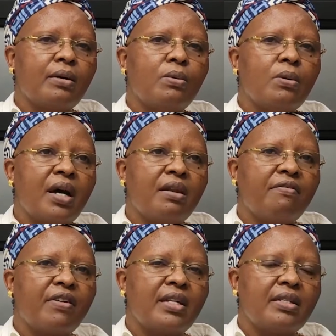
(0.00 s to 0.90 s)
who
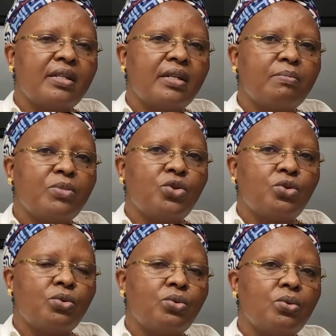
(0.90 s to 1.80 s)
advised him
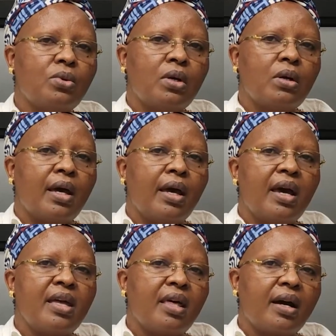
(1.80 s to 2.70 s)
to
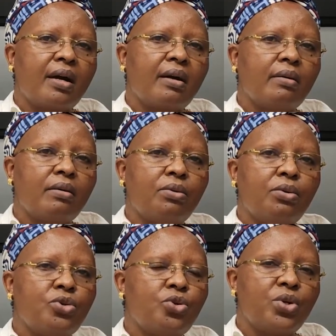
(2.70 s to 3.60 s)
either
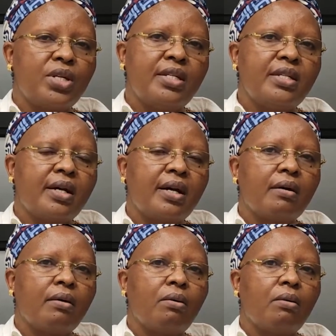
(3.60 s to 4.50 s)
go to India
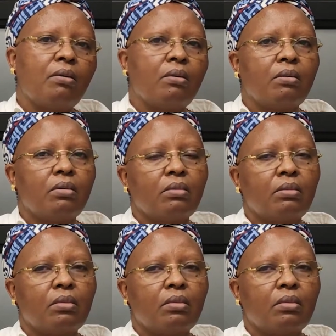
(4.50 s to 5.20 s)
or